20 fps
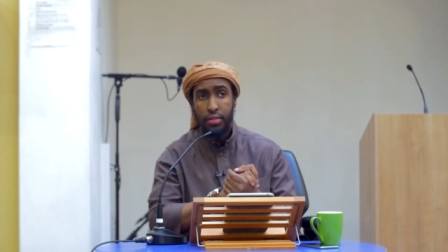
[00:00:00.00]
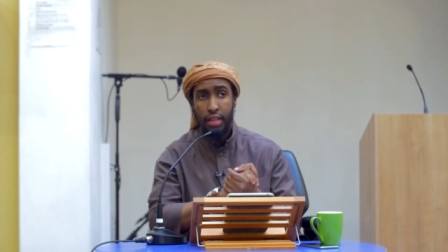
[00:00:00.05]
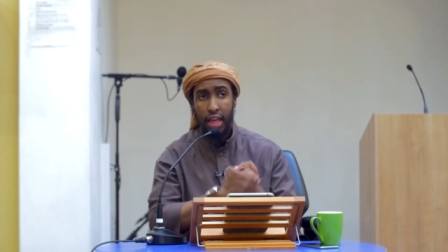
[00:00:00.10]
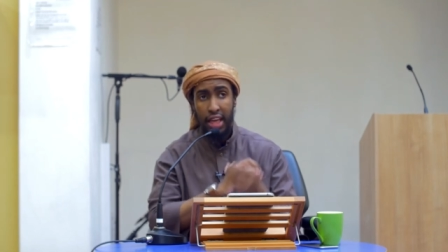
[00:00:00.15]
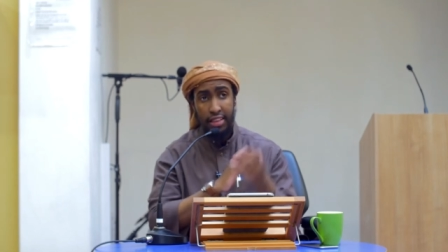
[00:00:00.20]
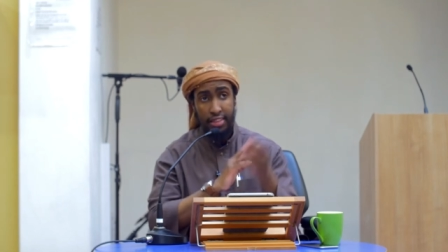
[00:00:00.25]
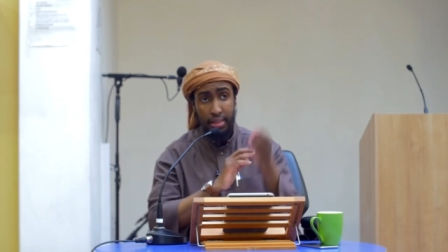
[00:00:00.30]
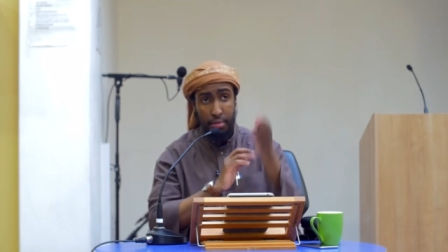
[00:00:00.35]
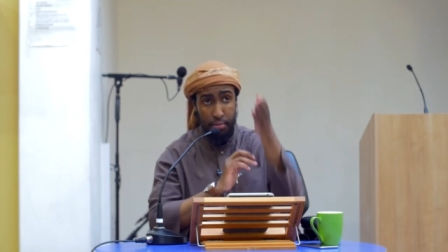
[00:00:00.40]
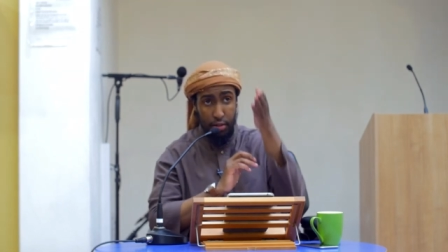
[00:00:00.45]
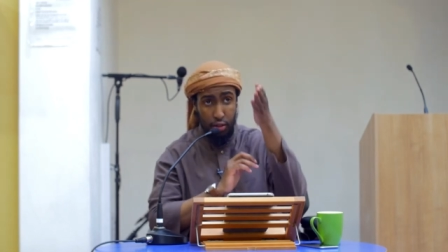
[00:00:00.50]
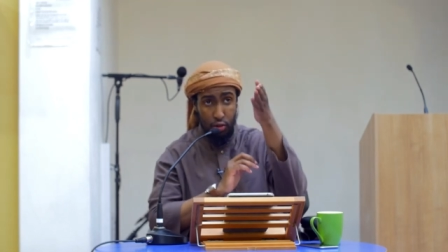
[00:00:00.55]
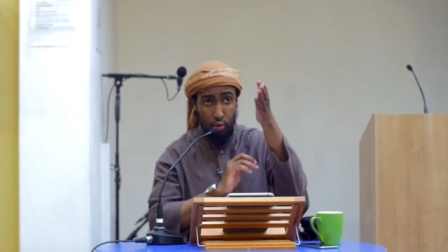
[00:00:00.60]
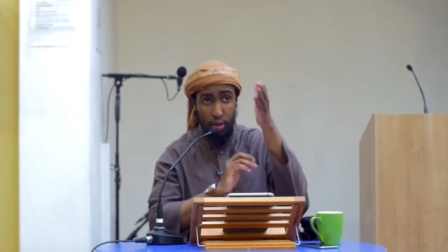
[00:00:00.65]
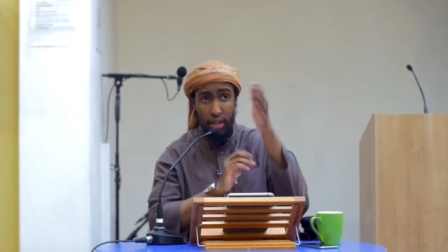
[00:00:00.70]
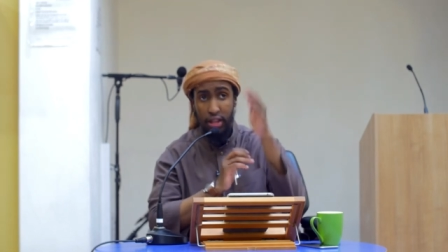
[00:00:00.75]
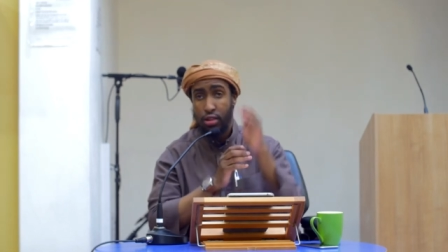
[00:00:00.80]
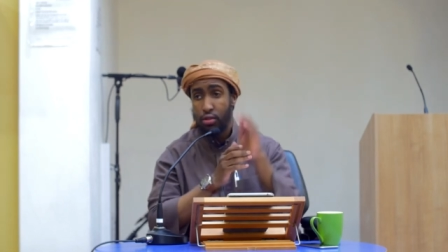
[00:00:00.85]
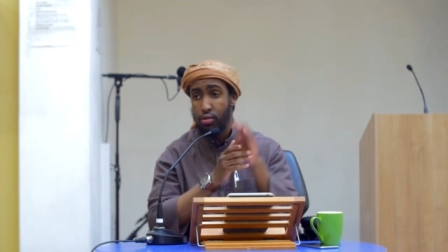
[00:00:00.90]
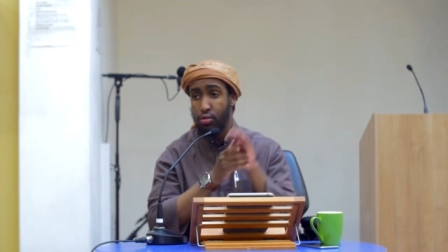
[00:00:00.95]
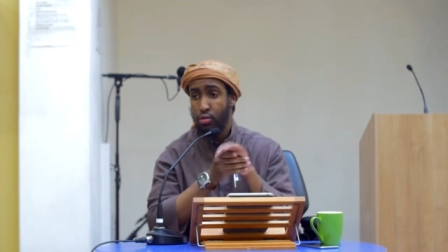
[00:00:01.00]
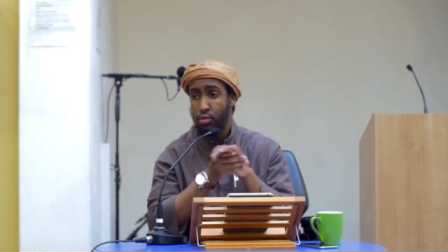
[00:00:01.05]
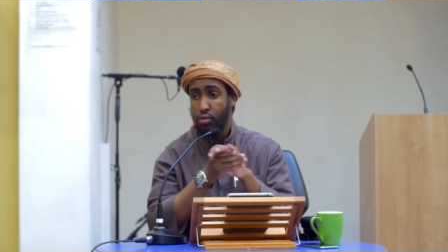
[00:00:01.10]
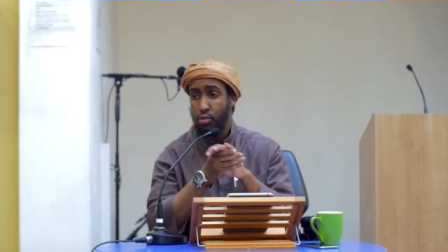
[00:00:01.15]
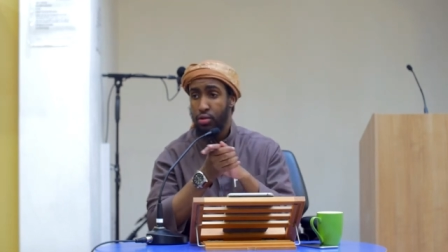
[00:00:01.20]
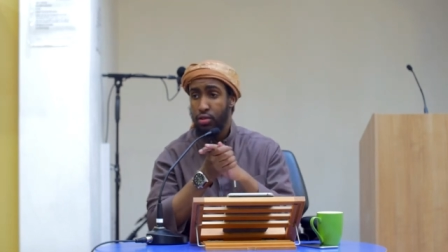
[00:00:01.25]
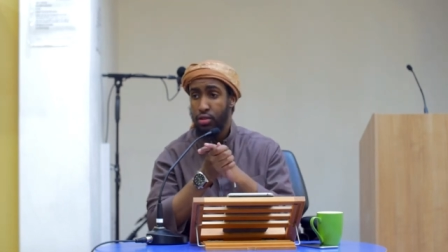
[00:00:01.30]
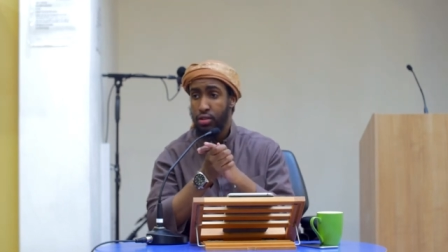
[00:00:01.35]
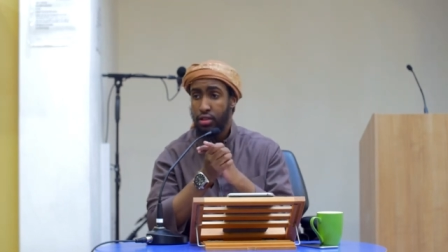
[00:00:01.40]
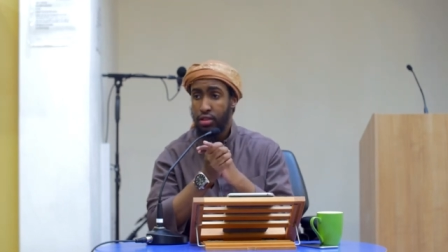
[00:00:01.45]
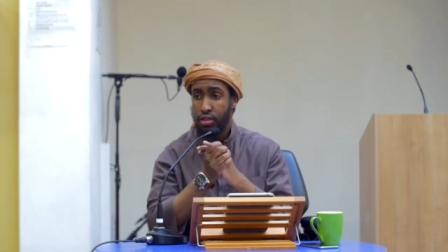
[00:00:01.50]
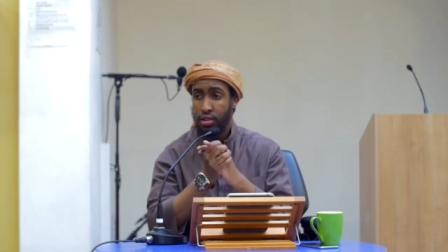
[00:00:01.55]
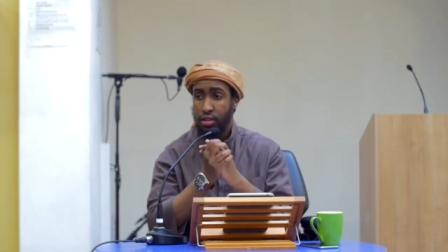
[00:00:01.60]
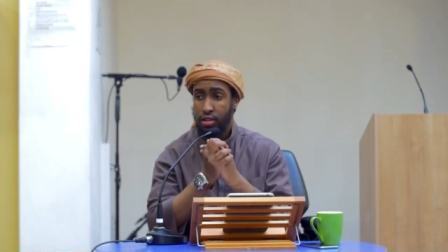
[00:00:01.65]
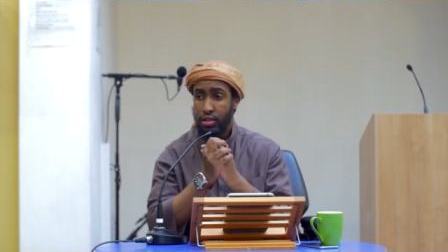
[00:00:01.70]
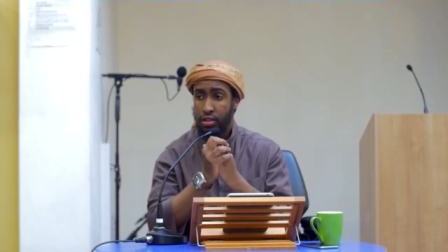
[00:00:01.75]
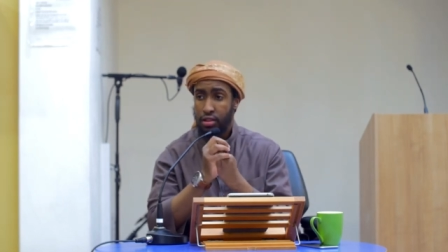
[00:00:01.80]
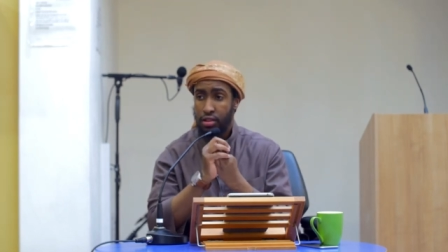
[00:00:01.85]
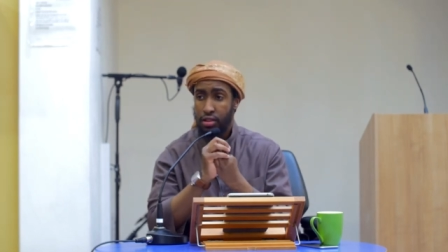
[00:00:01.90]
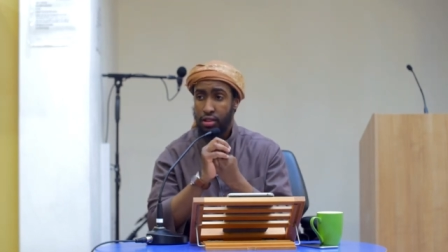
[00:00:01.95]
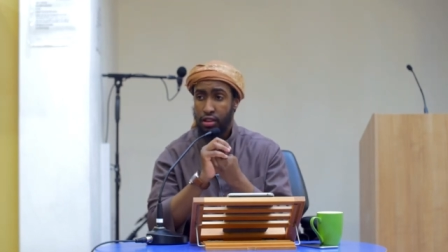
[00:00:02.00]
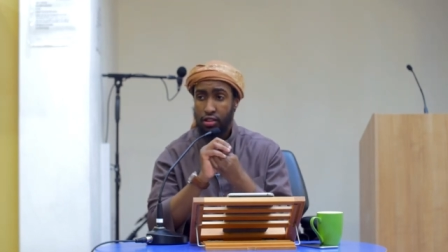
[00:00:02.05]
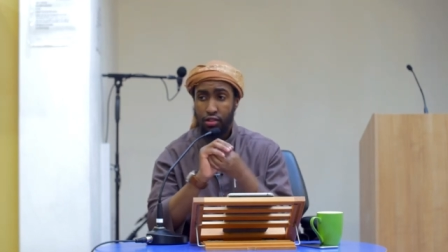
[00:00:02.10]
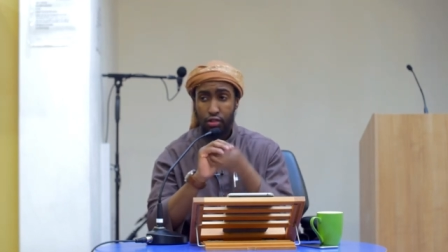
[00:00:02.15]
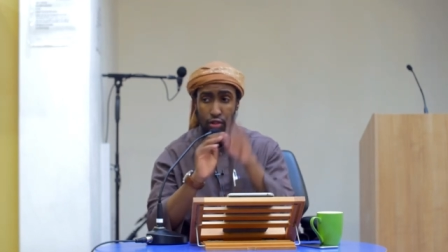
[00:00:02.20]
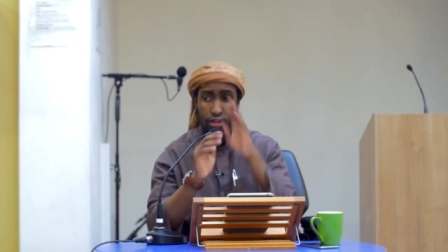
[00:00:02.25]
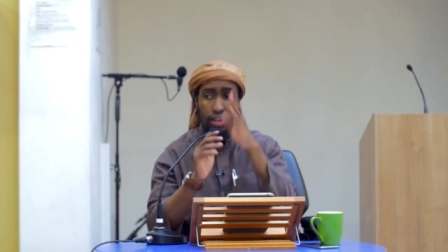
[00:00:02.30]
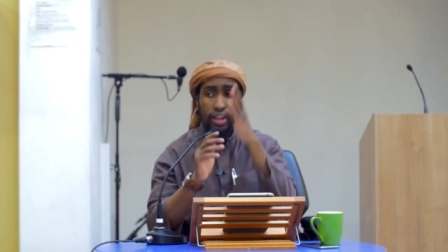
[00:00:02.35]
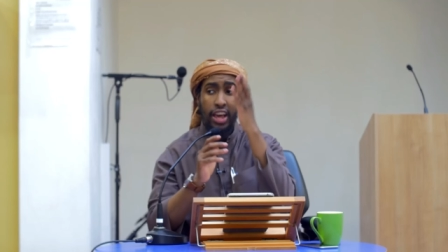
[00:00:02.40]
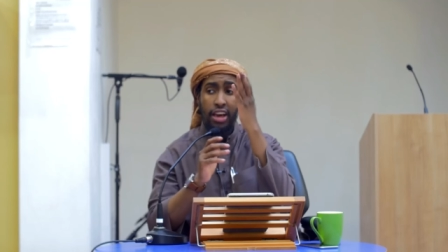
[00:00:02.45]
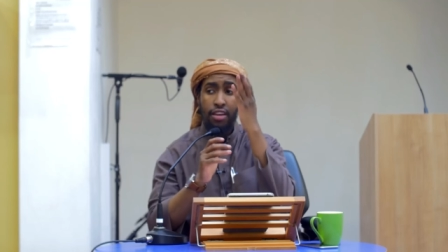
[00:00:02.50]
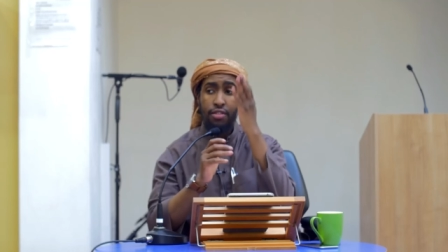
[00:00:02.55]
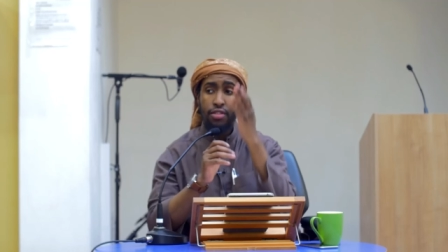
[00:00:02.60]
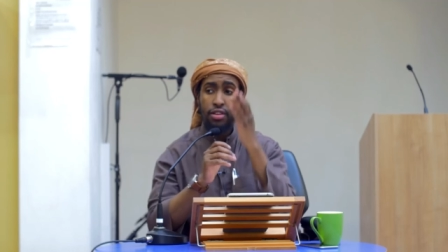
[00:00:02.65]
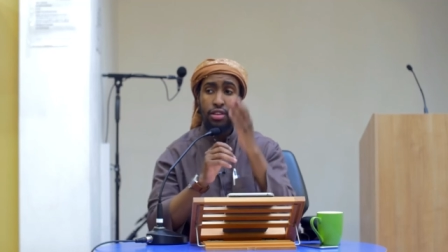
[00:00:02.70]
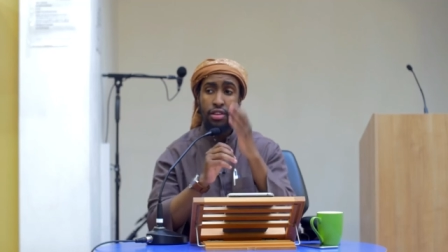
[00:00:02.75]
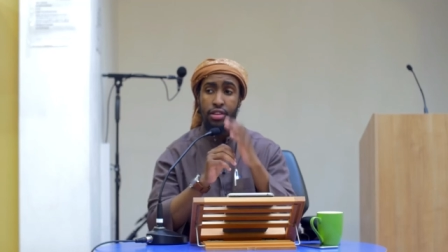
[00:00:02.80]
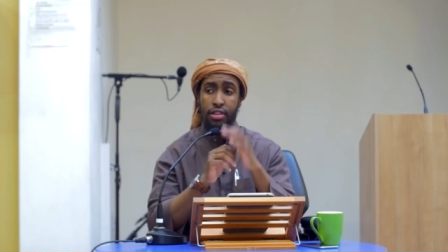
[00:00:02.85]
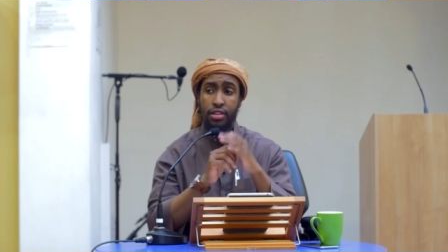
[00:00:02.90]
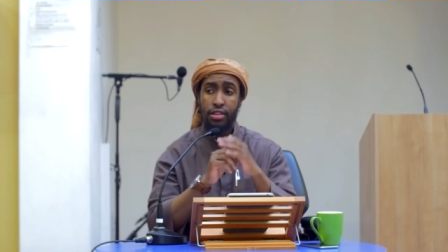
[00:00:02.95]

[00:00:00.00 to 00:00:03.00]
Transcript: He's in between those two. He's not a kafir.